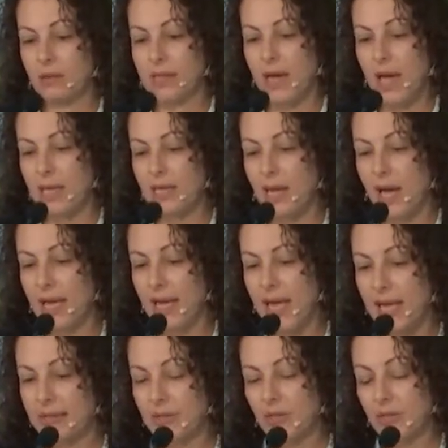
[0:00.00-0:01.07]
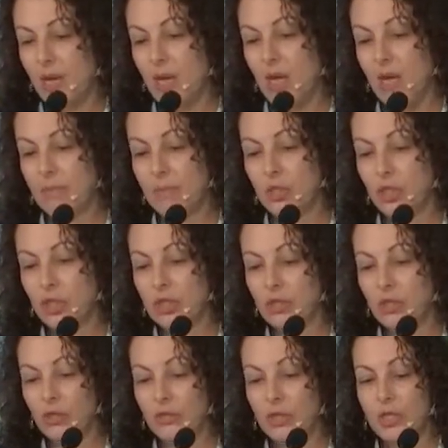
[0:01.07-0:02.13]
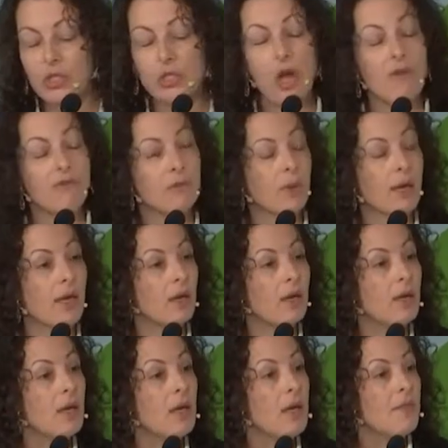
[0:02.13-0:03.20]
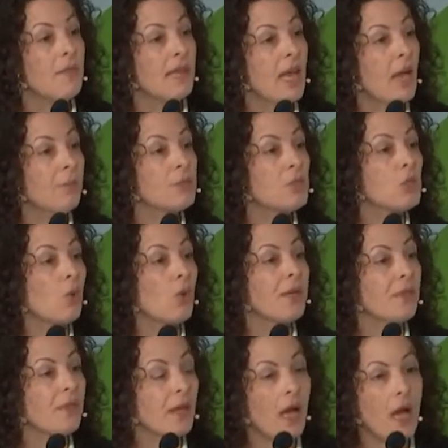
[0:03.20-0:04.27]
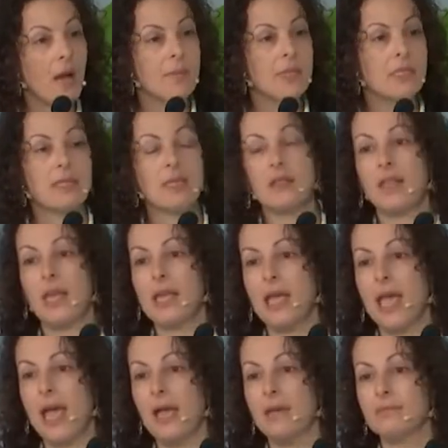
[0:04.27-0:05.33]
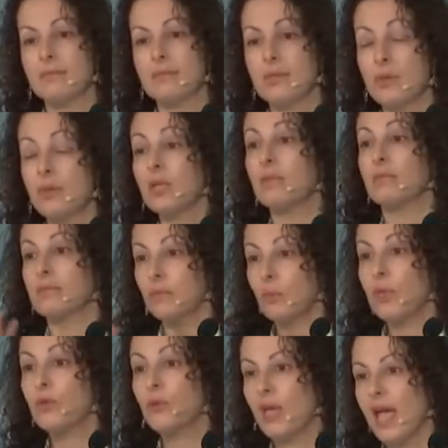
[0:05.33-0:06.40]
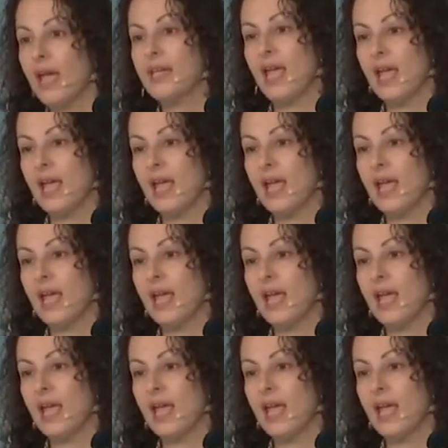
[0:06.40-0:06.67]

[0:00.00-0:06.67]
dot I S machine learning software that helps sort the comments that they get so that when you get